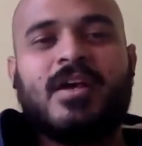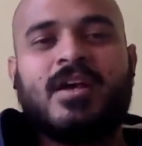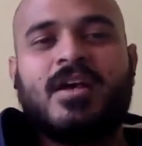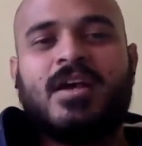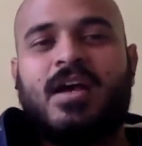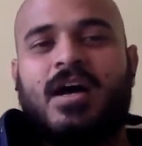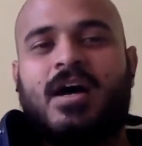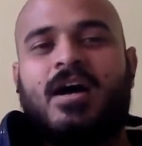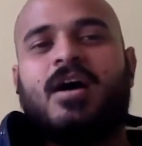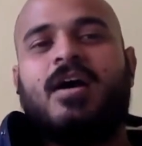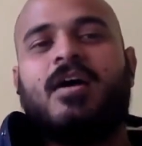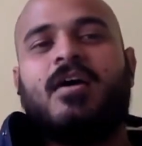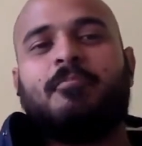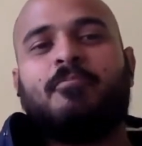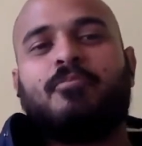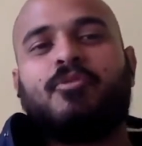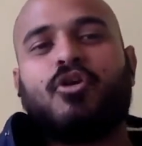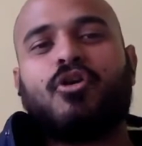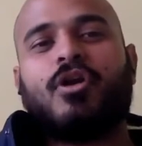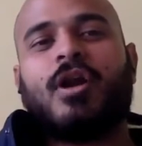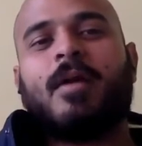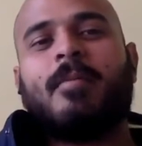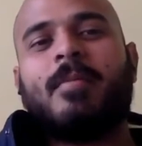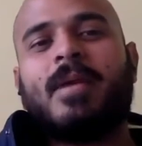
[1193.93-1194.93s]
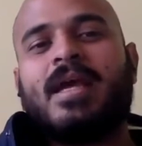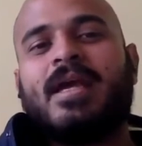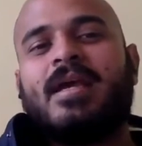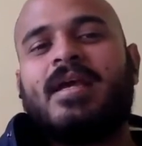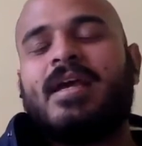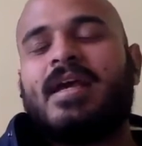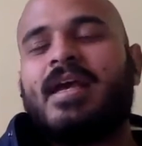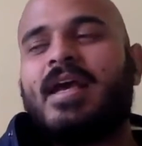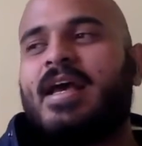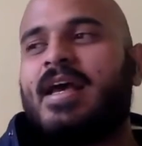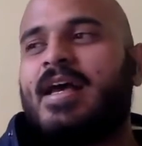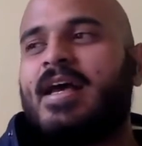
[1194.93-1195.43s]
Programming
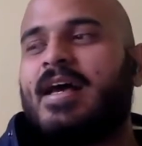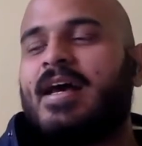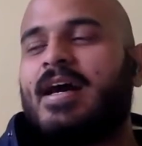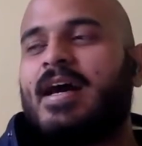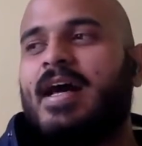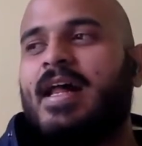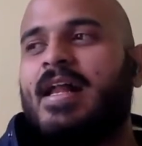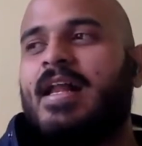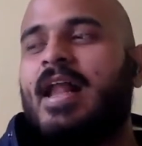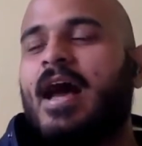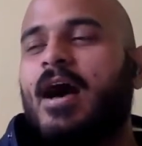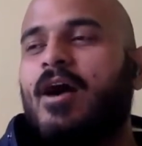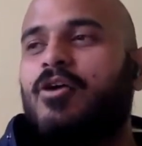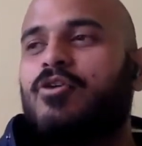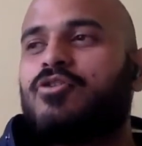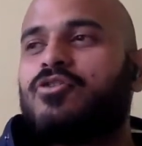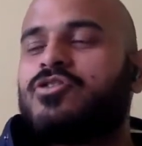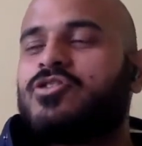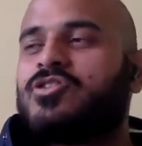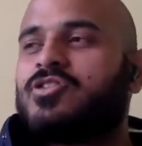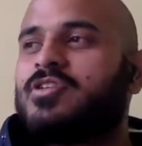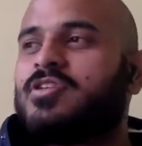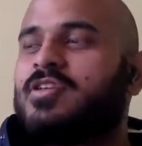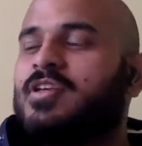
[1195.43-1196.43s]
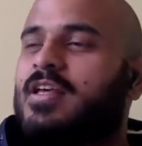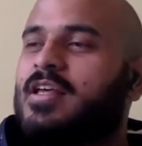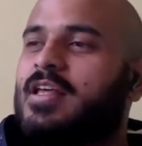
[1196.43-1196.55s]
allows